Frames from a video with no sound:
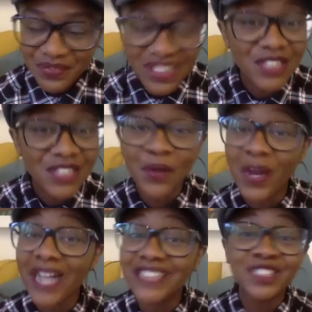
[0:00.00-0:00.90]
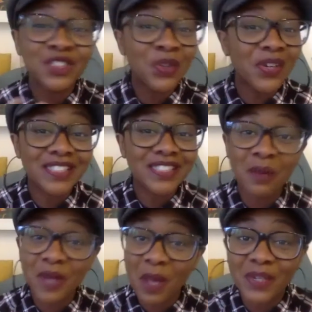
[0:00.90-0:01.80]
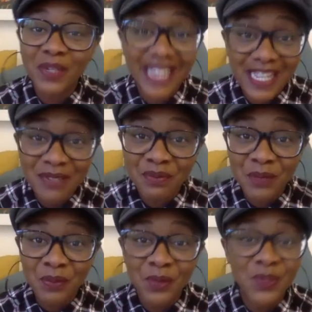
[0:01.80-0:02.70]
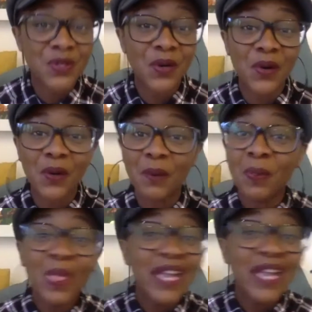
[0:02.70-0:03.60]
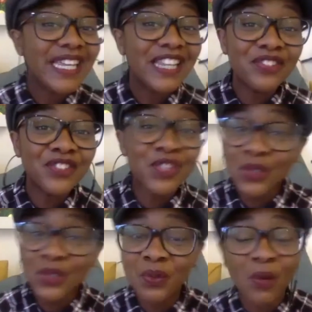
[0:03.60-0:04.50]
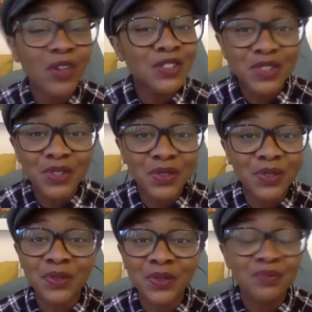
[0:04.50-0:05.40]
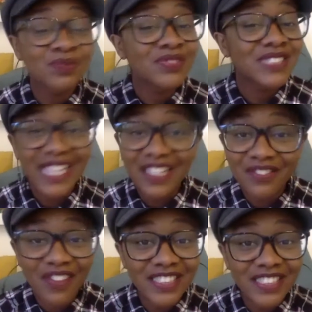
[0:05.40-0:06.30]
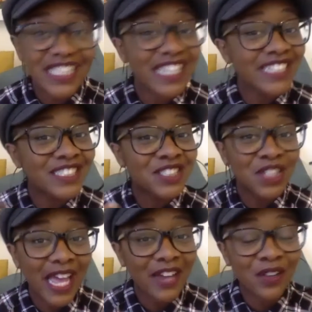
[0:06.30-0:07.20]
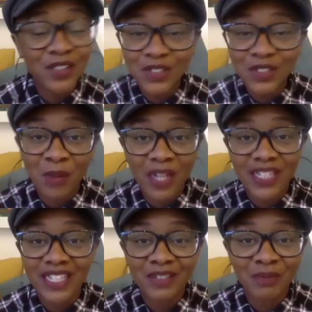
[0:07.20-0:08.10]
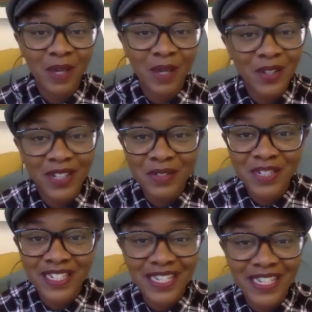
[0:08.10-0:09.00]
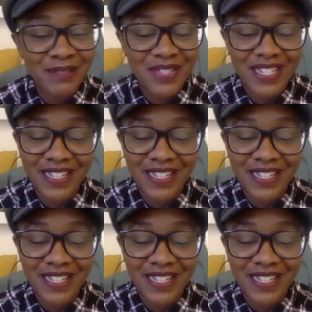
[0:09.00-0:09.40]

and so it's coming up again, people. So if you want to take advantage, head on to Bankole Williams